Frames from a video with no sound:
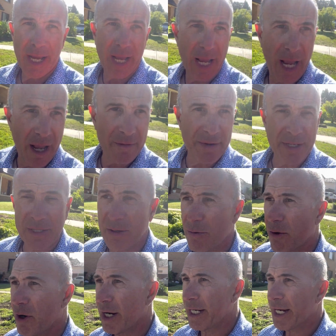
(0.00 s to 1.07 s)
having the
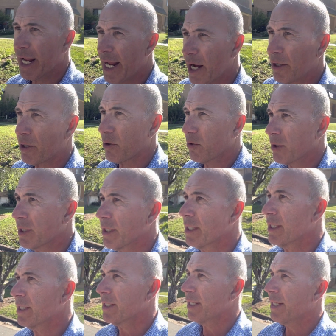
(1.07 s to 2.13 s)
right outlook
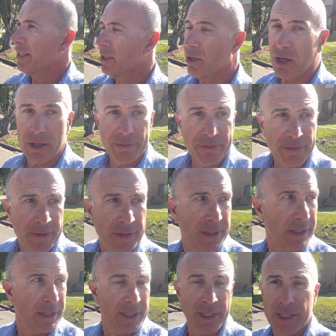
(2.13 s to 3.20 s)
in life
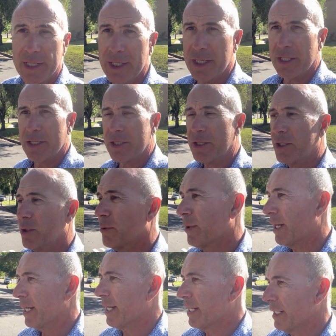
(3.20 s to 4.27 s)

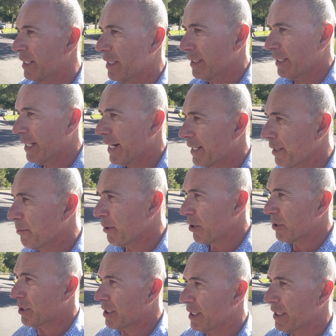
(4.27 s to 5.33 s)
to get the
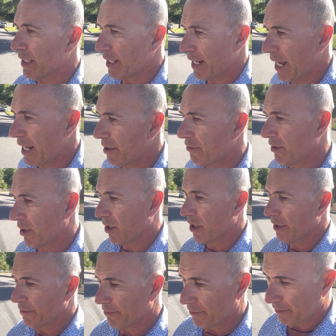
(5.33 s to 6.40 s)
most out of your
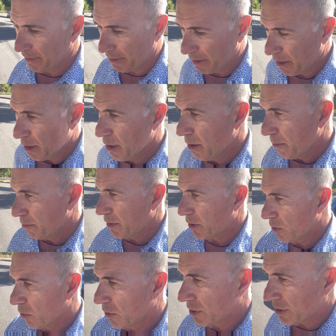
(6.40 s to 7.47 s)
life, but
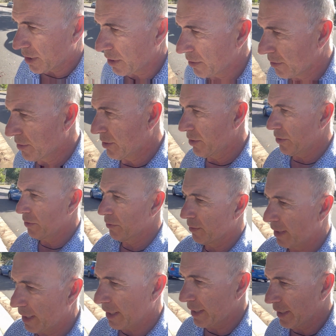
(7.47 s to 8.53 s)
also
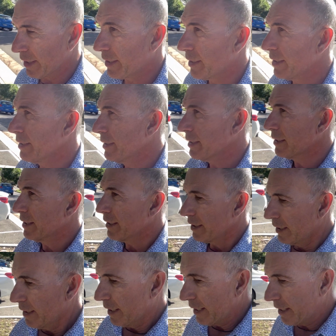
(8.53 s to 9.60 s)
to
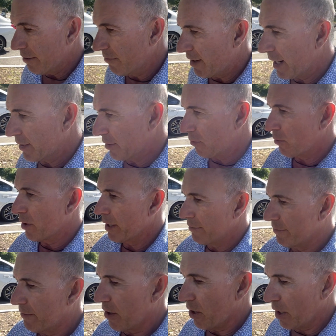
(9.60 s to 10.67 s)
give out the right
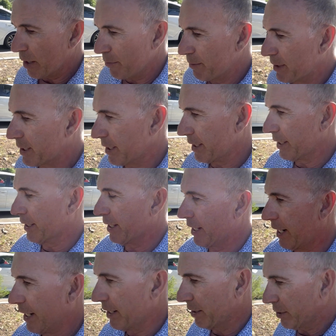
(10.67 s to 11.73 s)
vibes
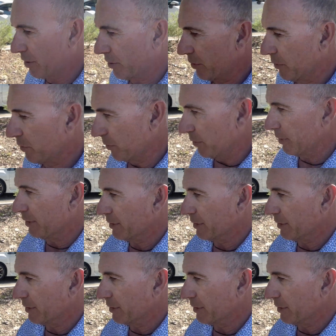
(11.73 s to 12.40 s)
and to